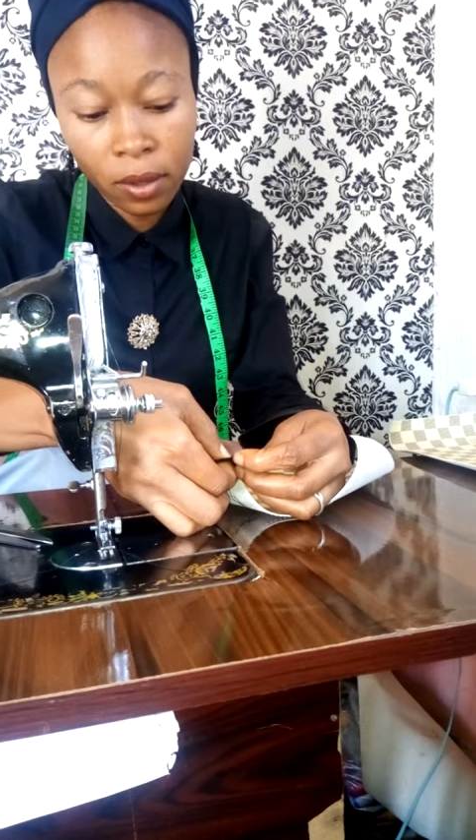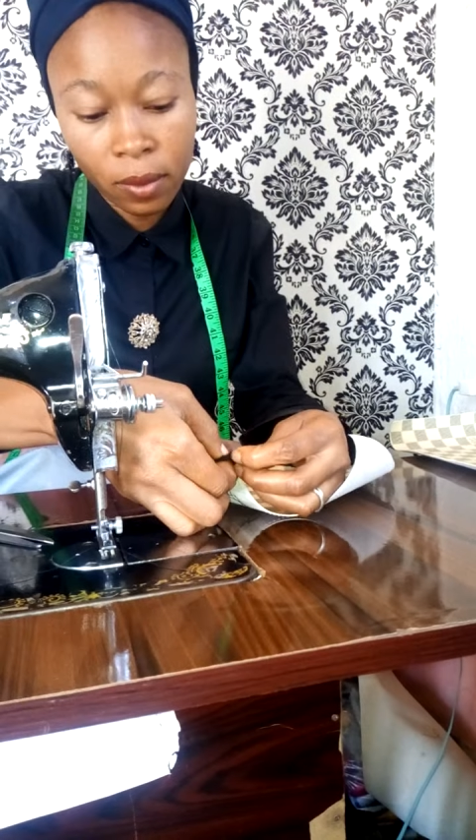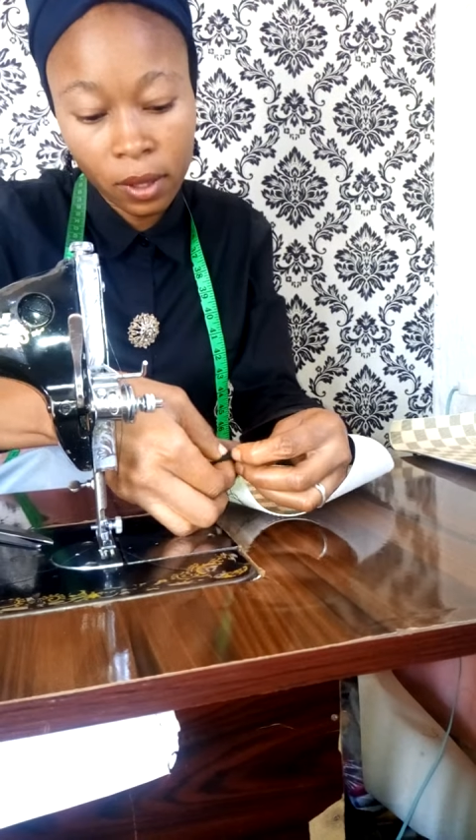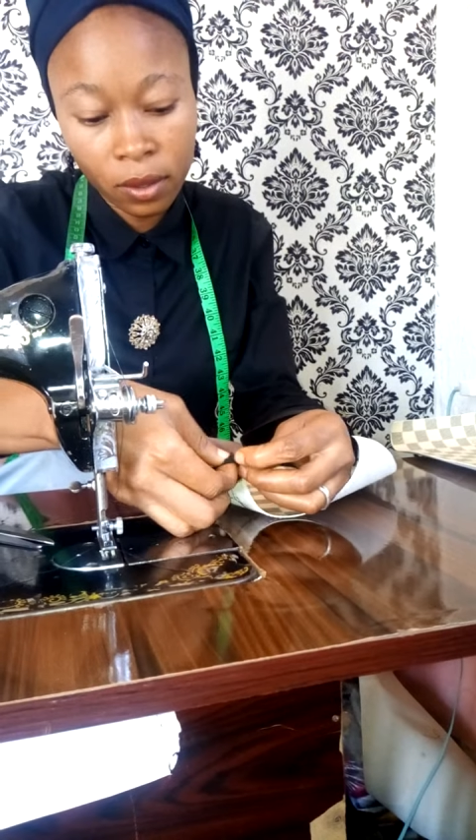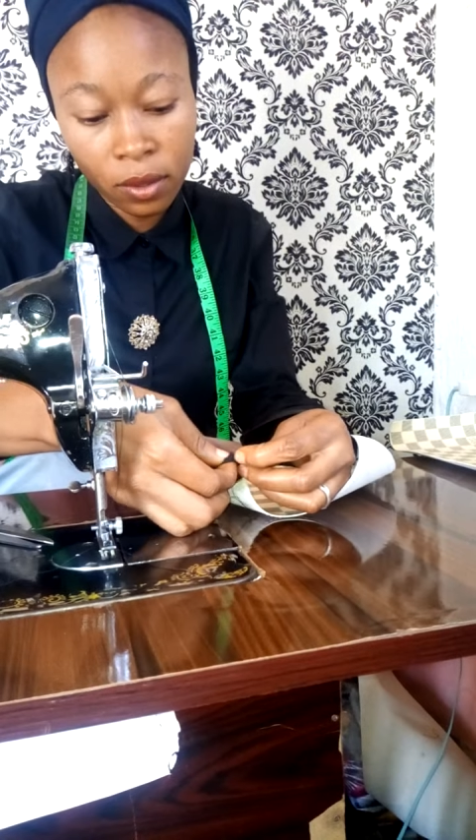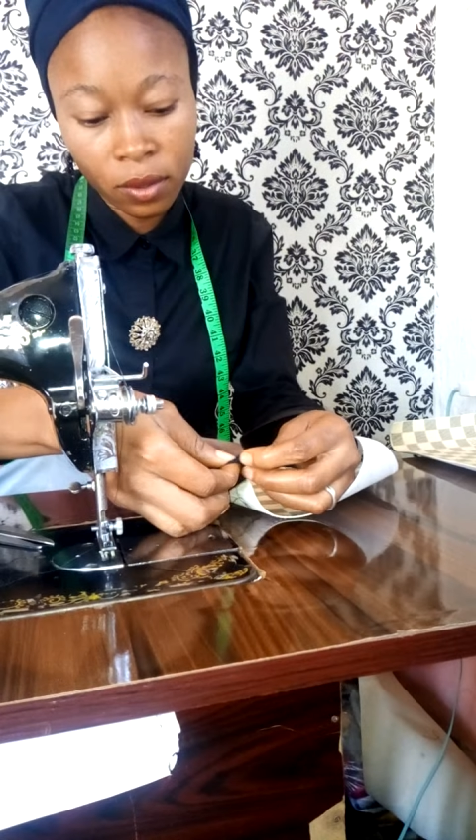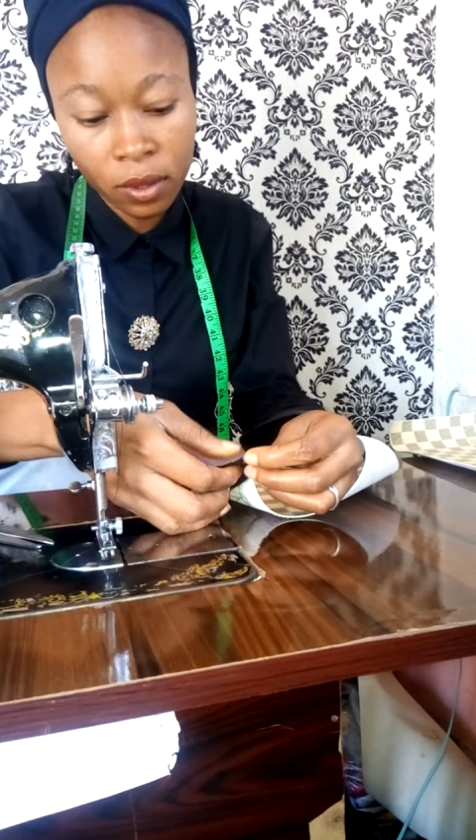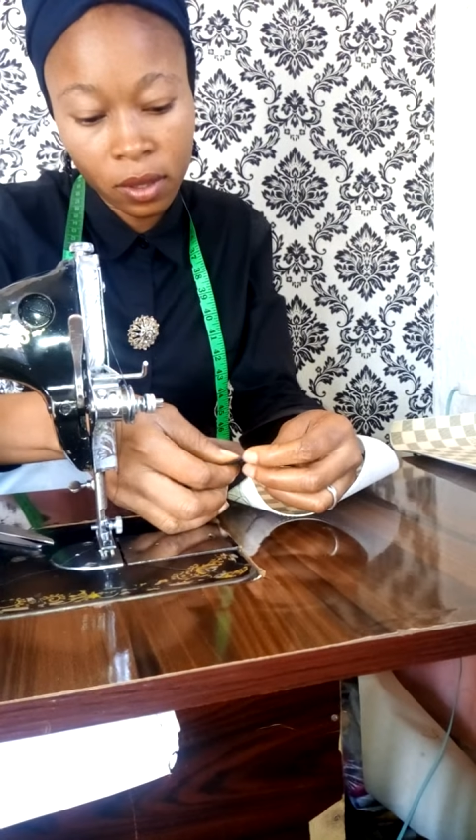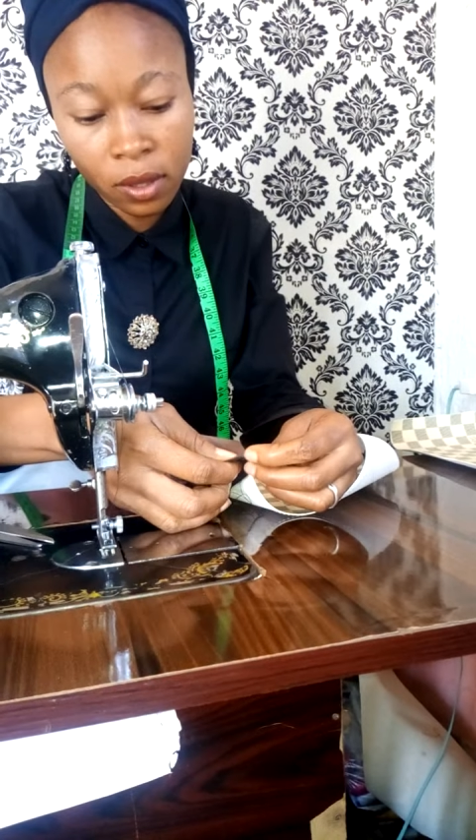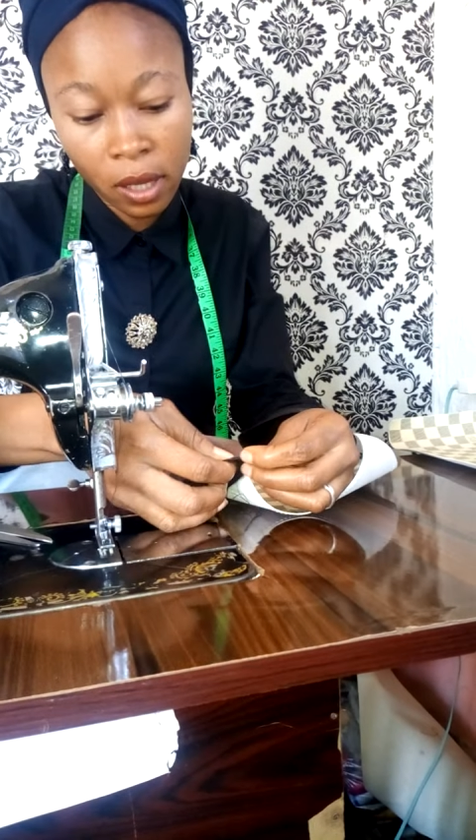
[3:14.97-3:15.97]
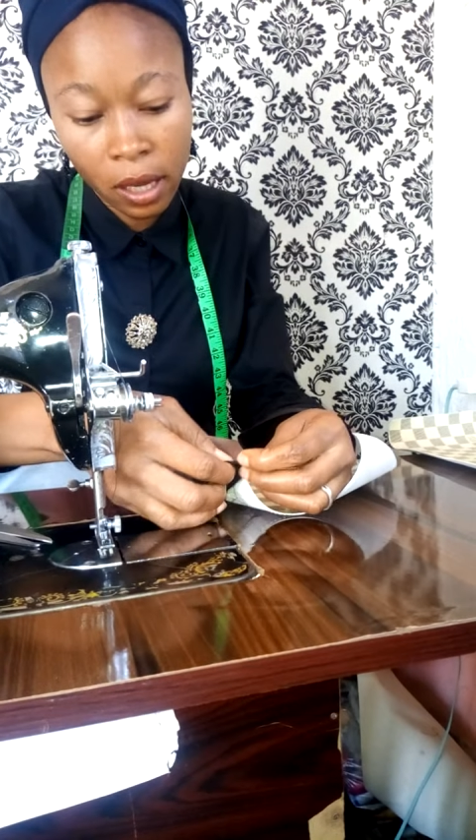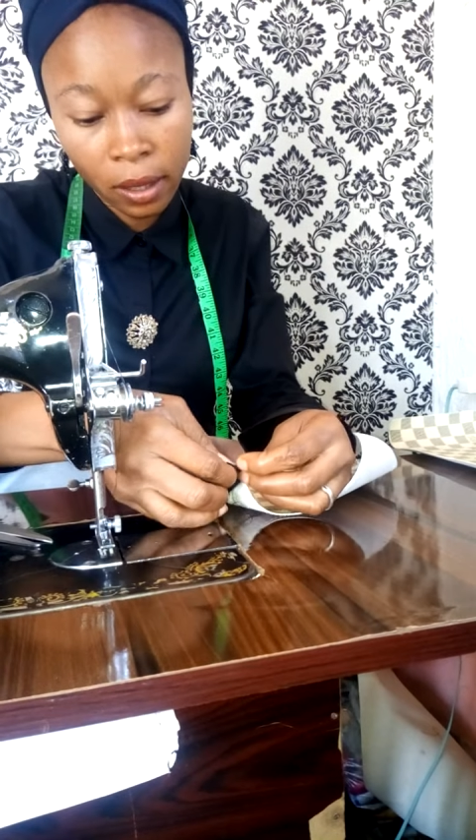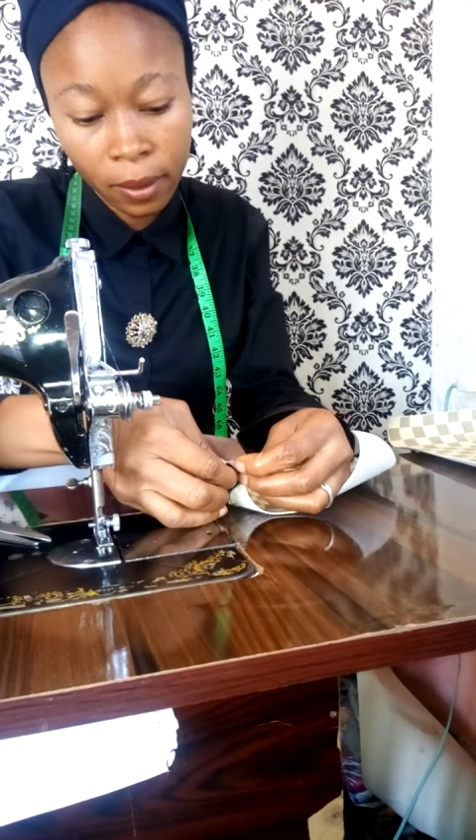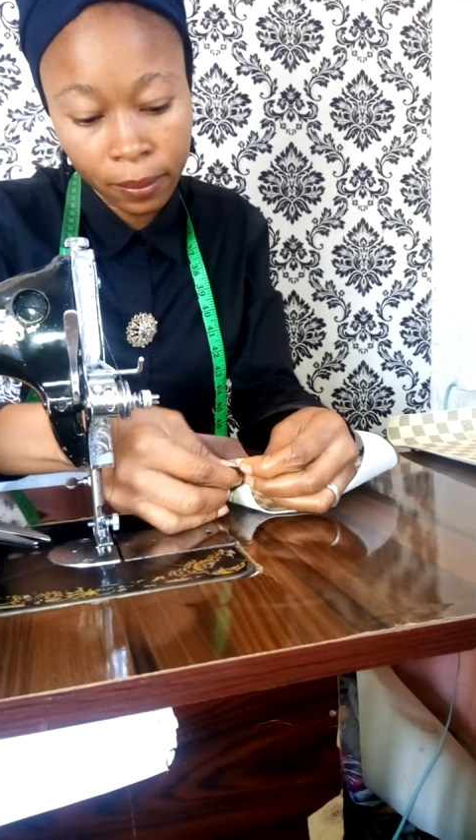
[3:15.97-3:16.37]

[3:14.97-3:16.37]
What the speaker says: one to this side.